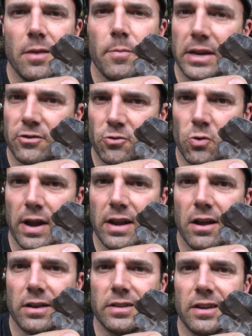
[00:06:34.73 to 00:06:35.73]
makes great
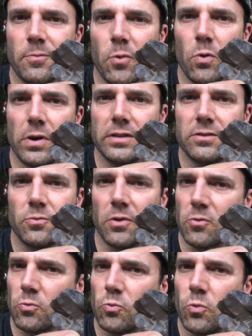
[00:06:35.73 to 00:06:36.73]
hunting points
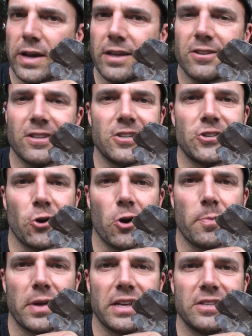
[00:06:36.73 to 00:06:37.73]
with wickedly
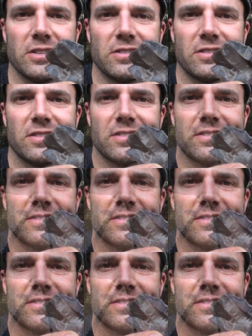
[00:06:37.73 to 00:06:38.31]
sharp edges.